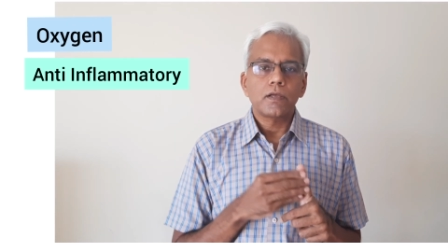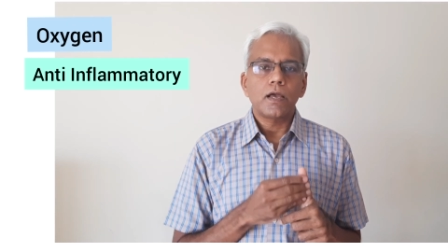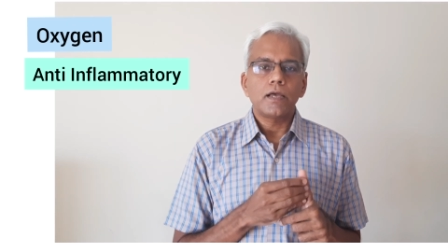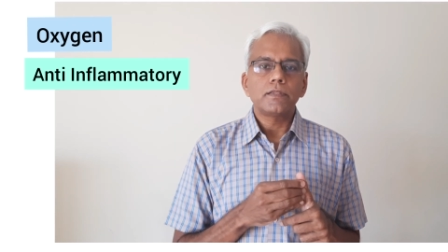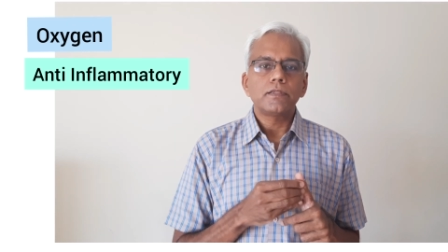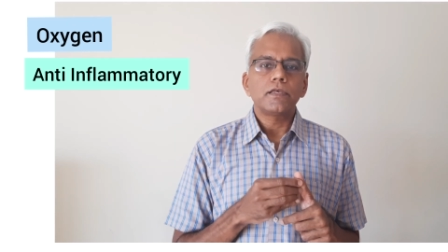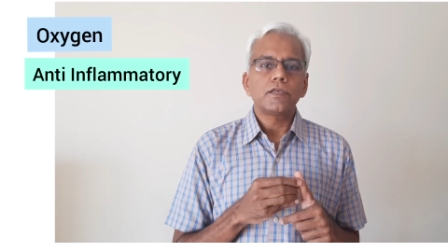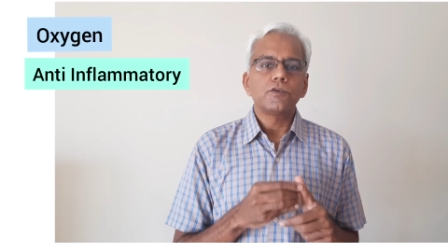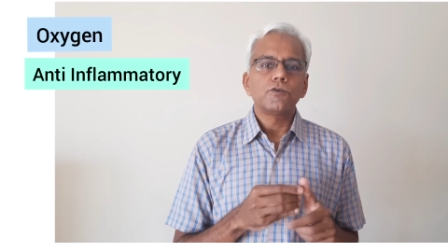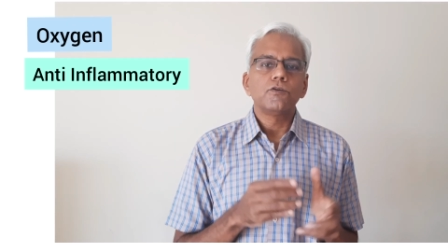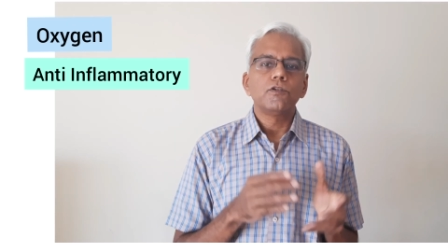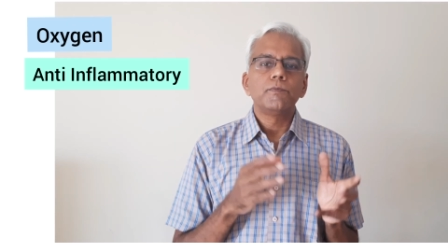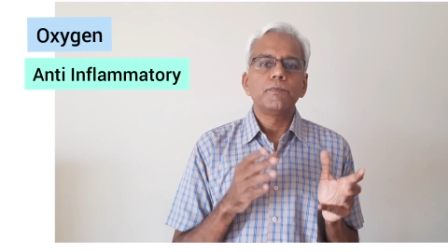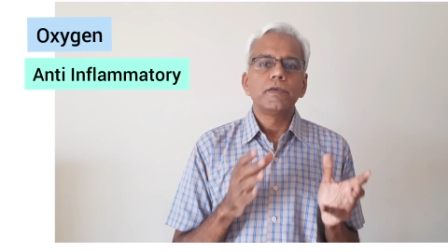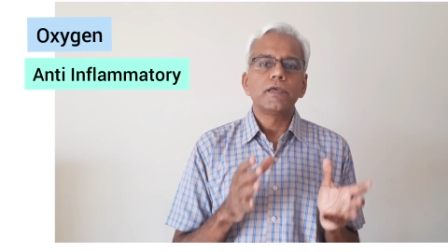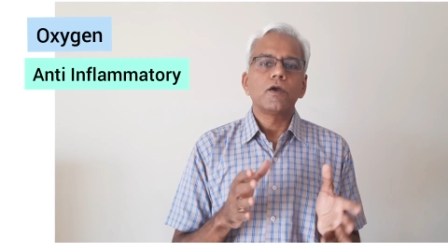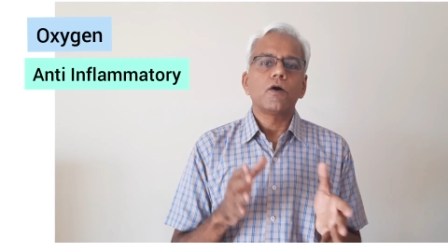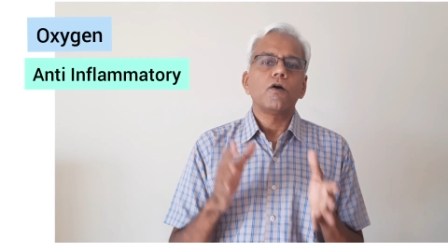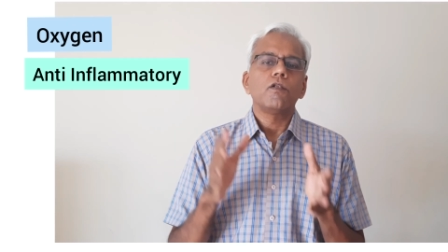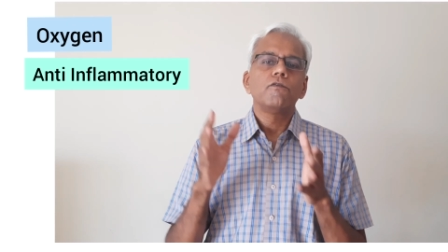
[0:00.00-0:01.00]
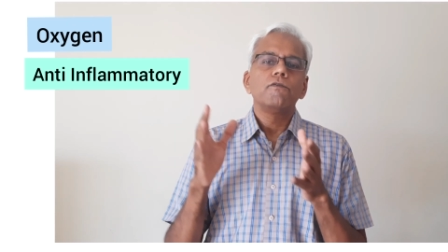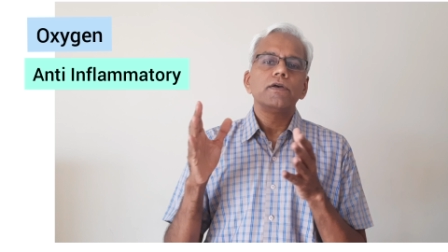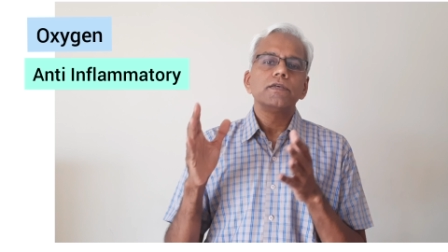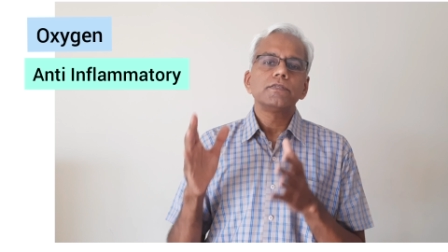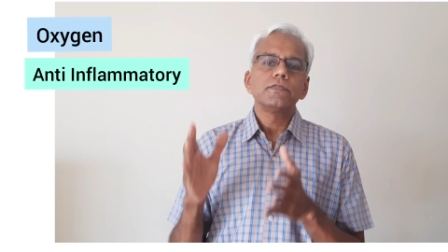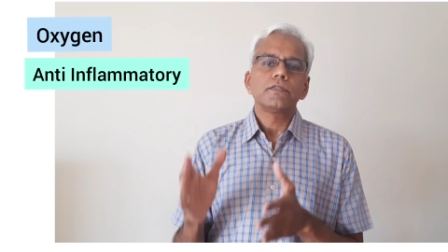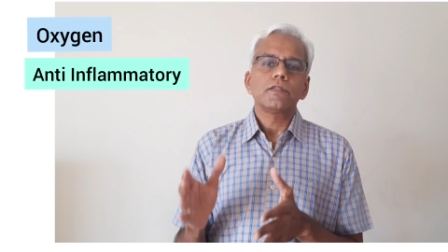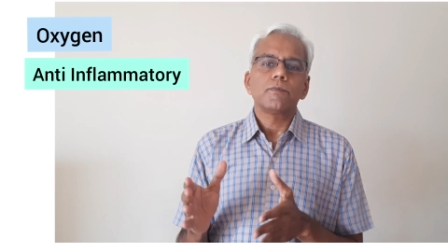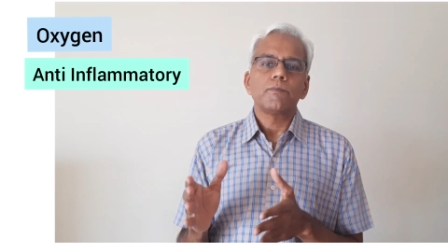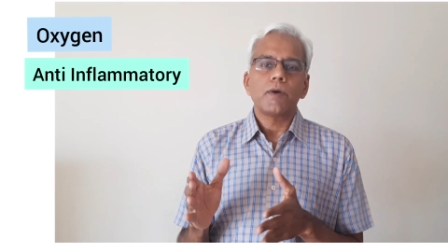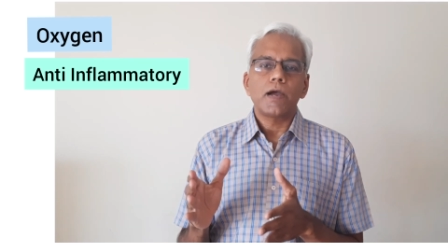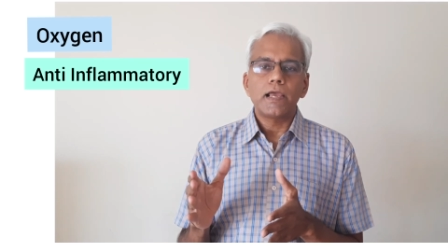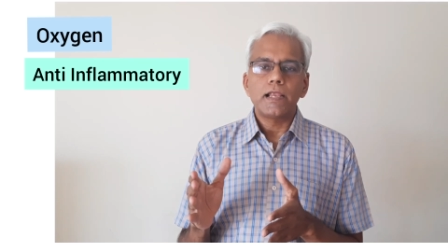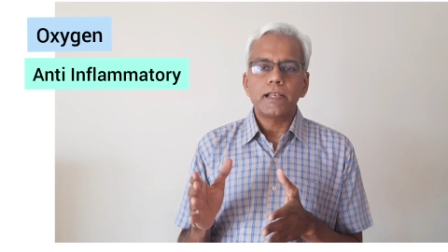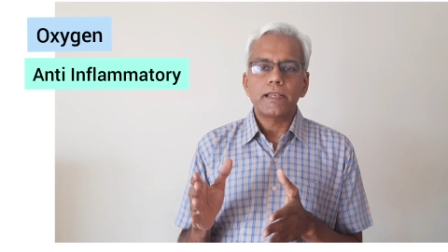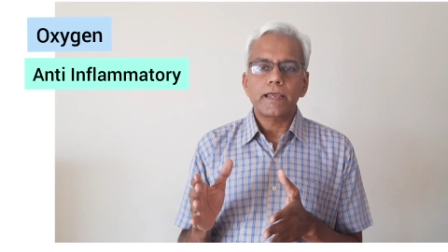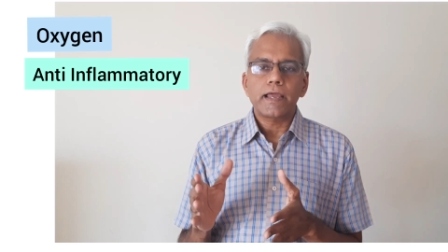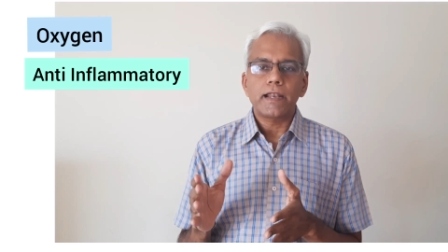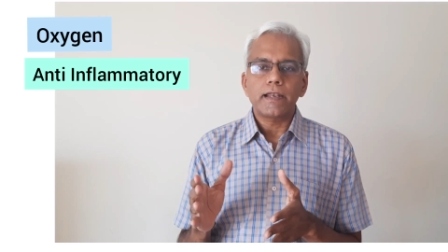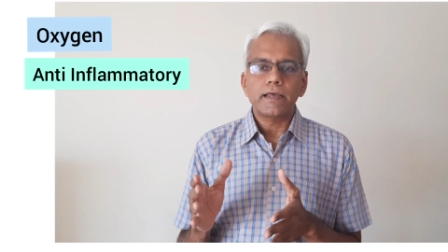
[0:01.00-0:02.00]
I think you will be always in the
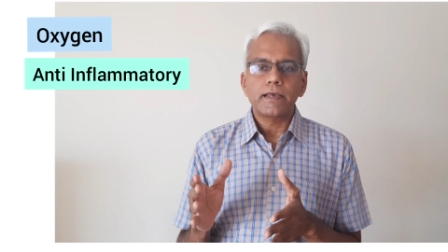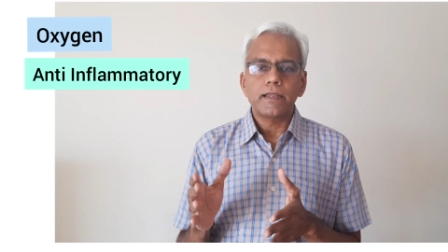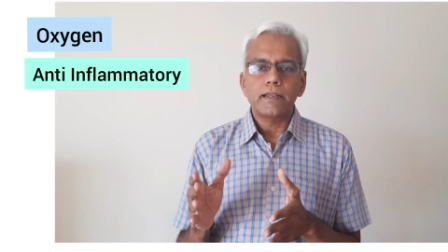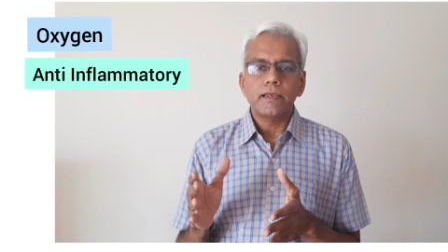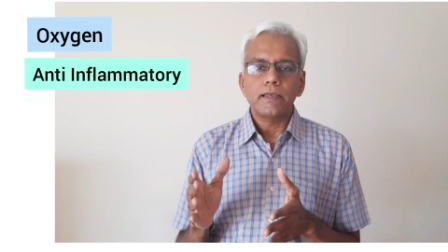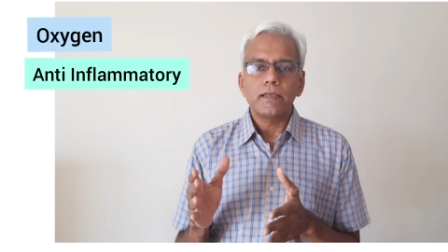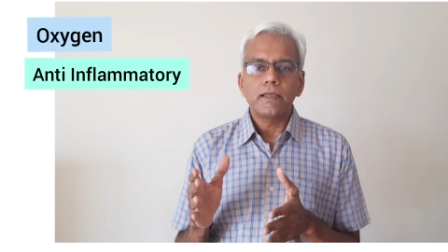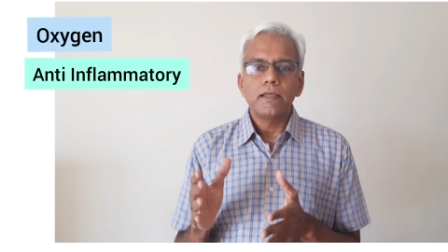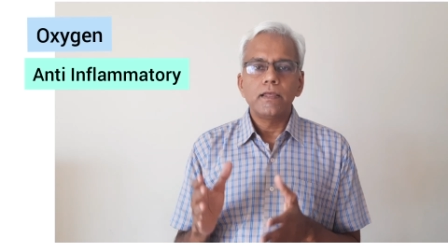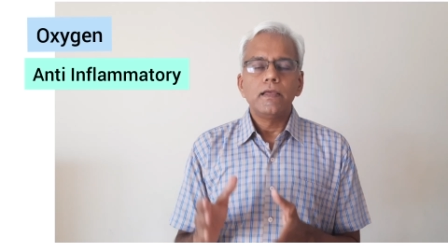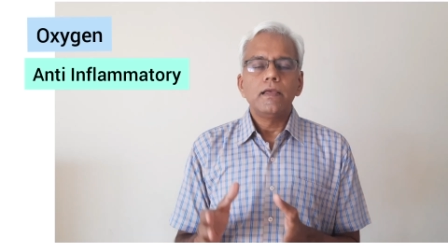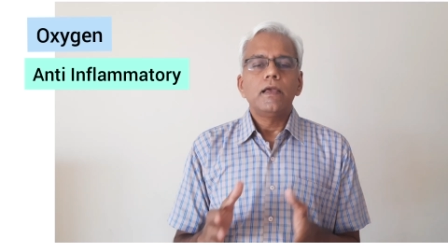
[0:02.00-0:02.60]
mild category